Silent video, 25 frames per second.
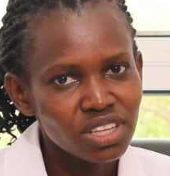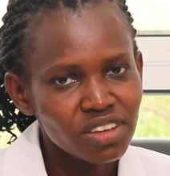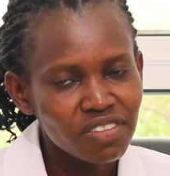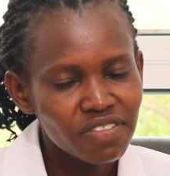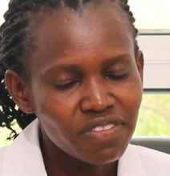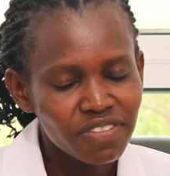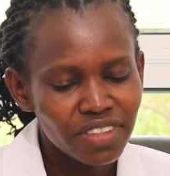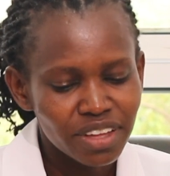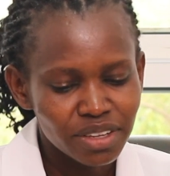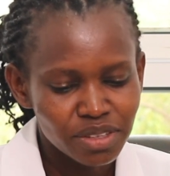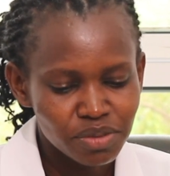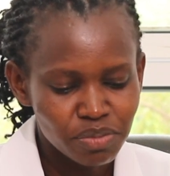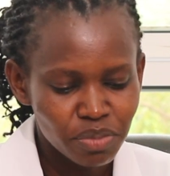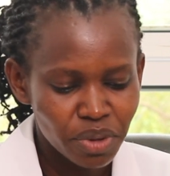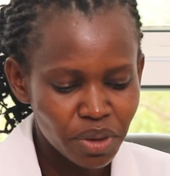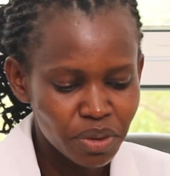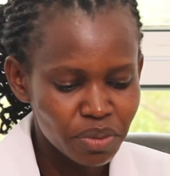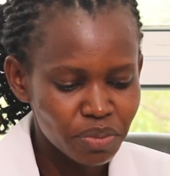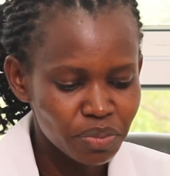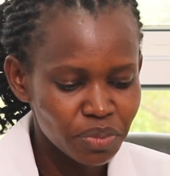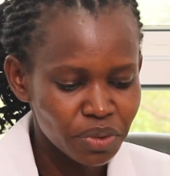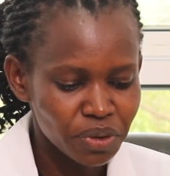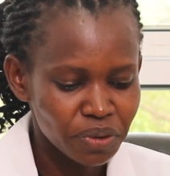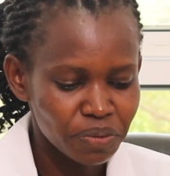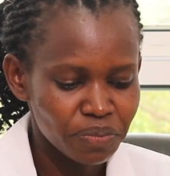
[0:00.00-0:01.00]
save that
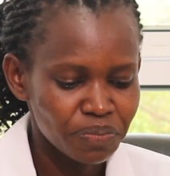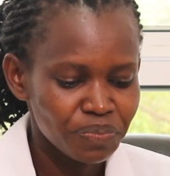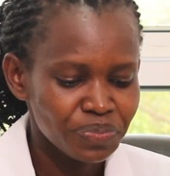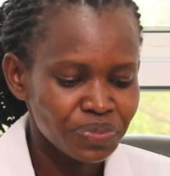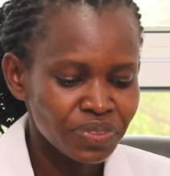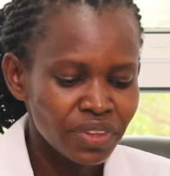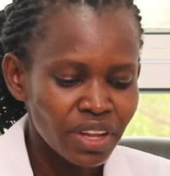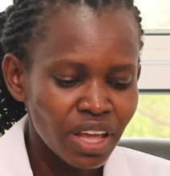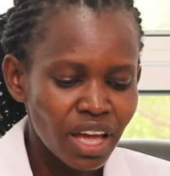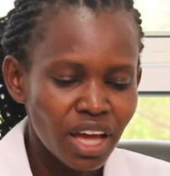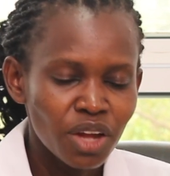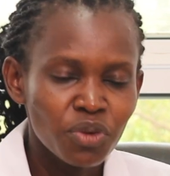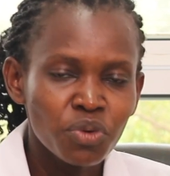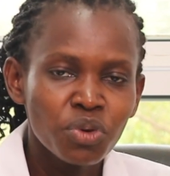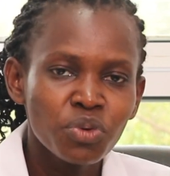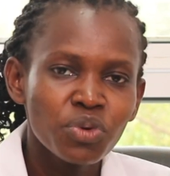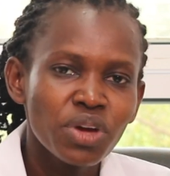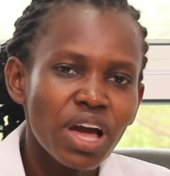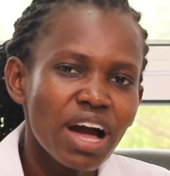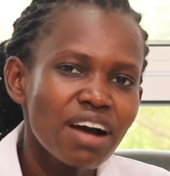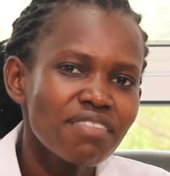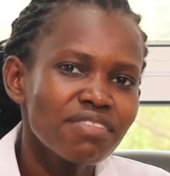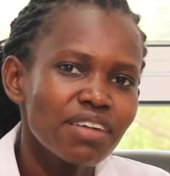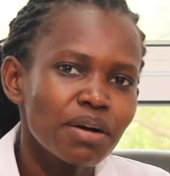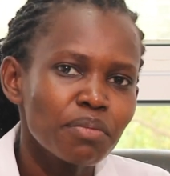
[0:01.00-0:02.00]
baby. And when
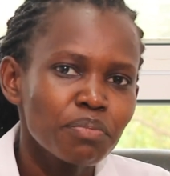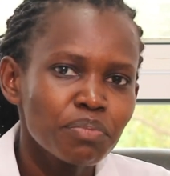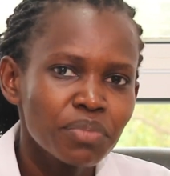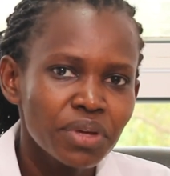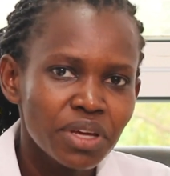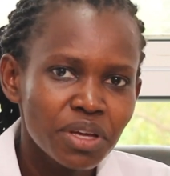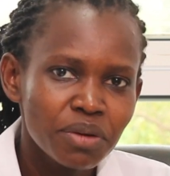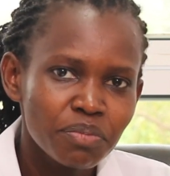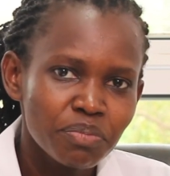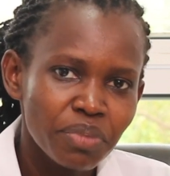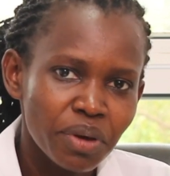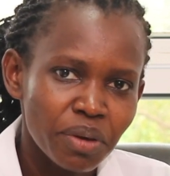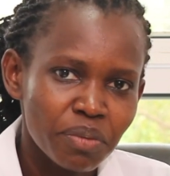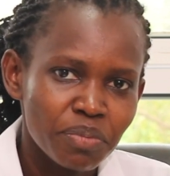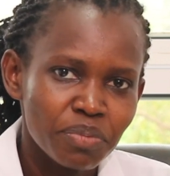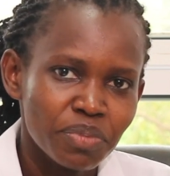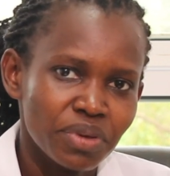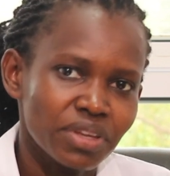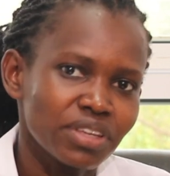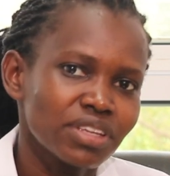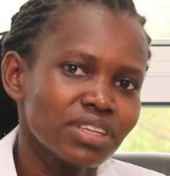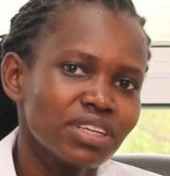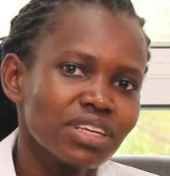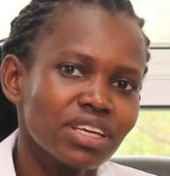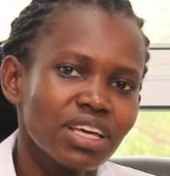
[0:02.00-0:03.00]
we have a big
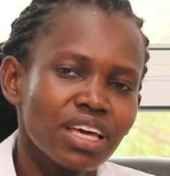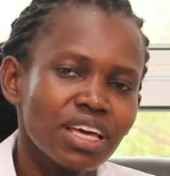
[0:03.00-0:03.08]
baby,